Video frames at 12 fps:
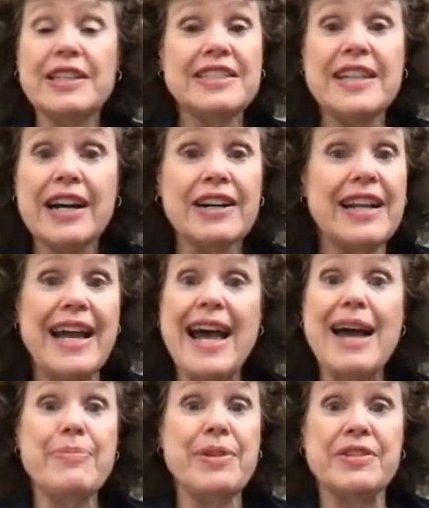It's not going to
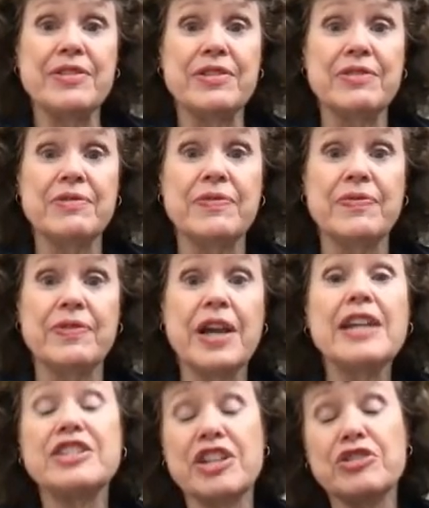happen.
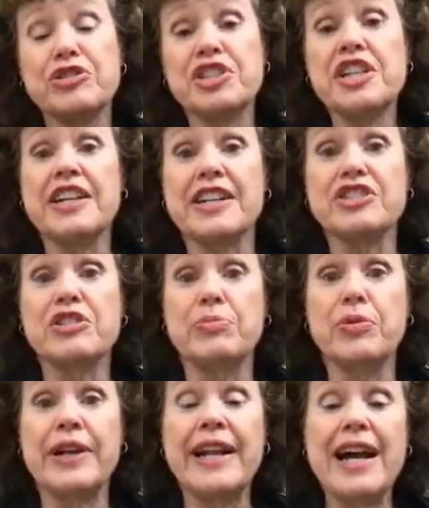And I should
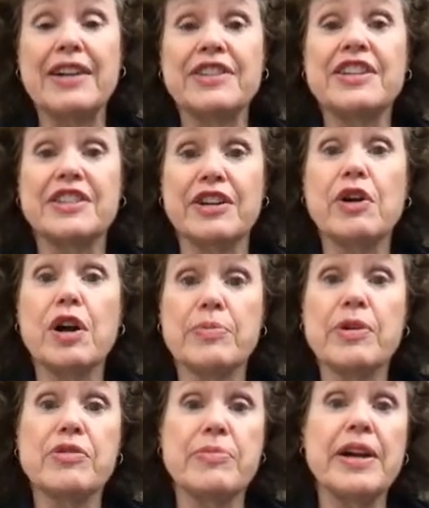point out that there are
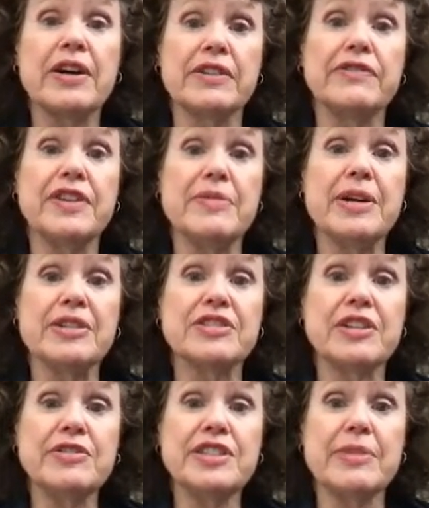both male and female
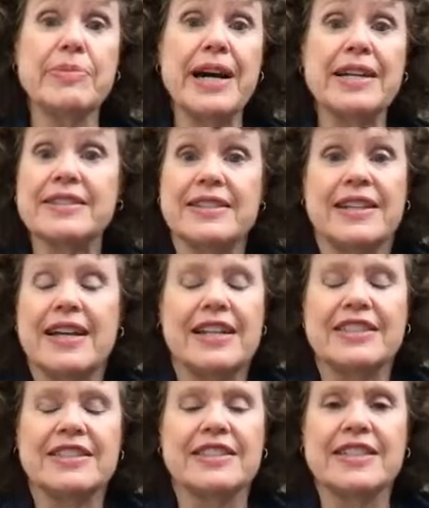sociopaths, and
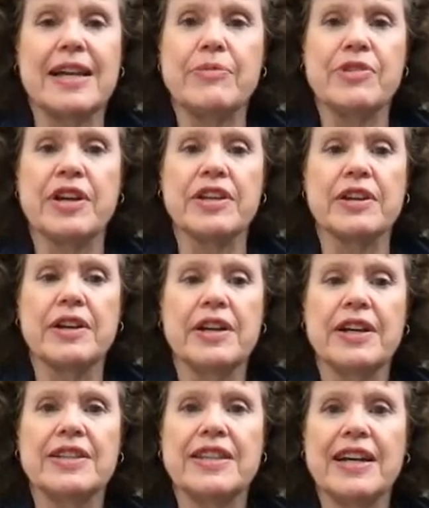it's the same thing,
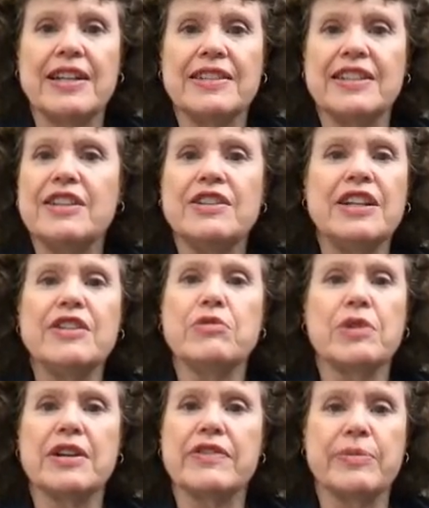that neither
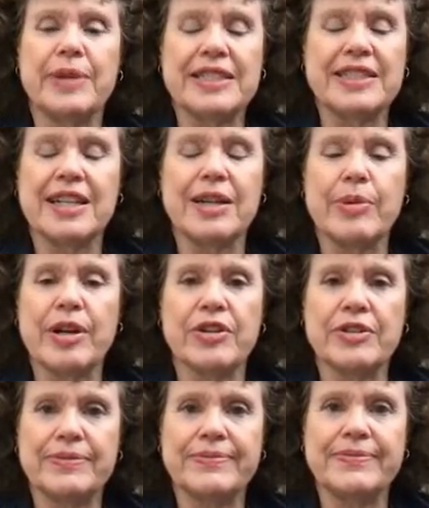one of them gets any better.